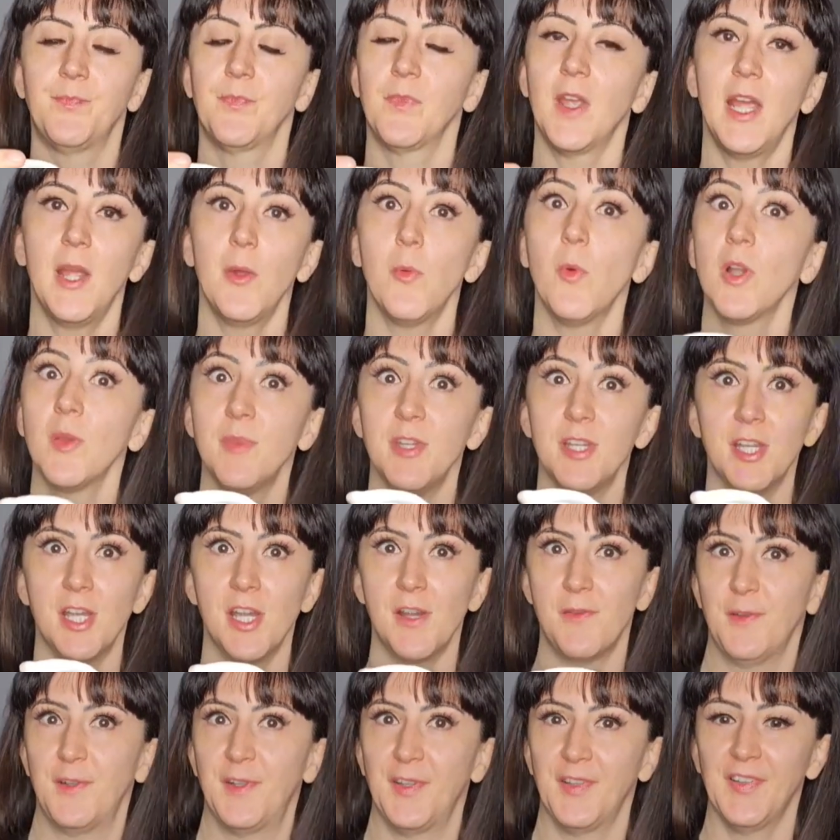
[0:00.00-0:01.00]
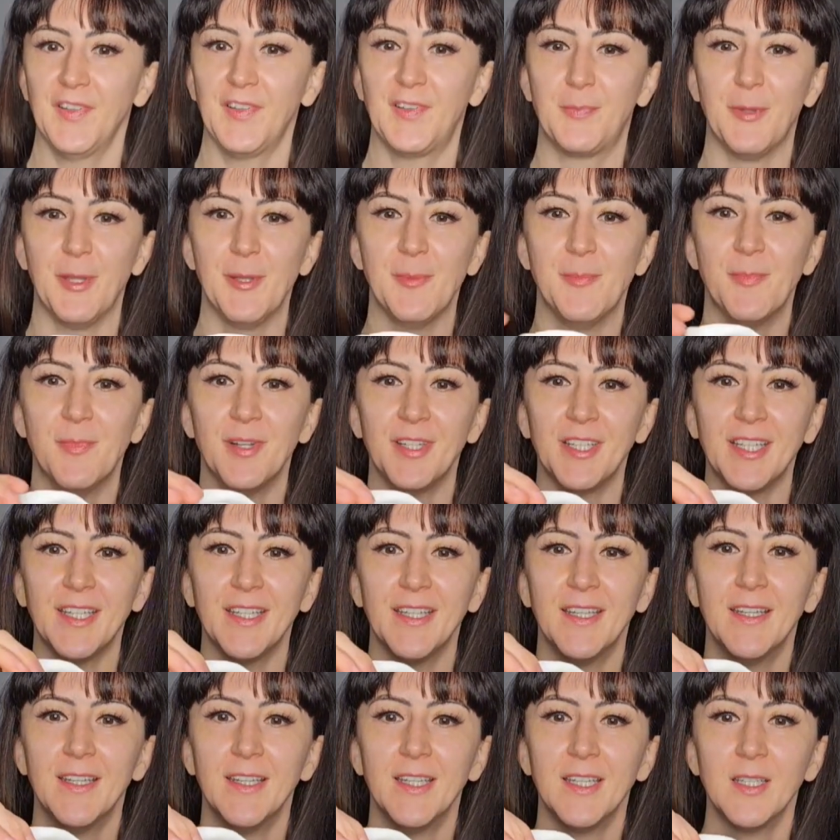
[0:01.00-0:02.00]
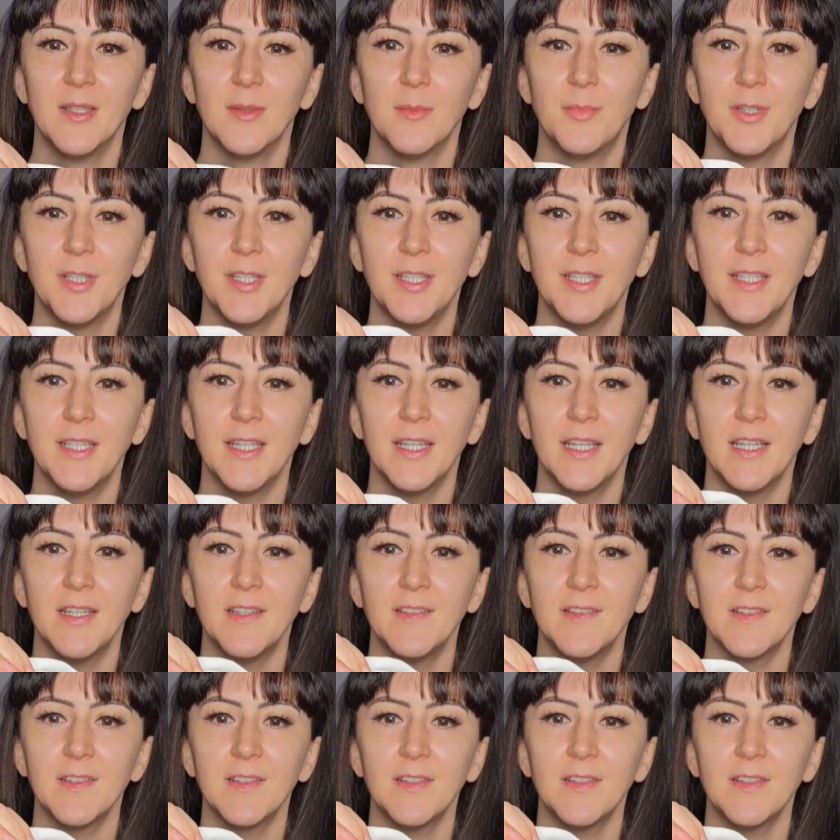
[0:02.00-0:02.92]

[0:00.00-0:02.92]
I want to be careful because I spent money, but it has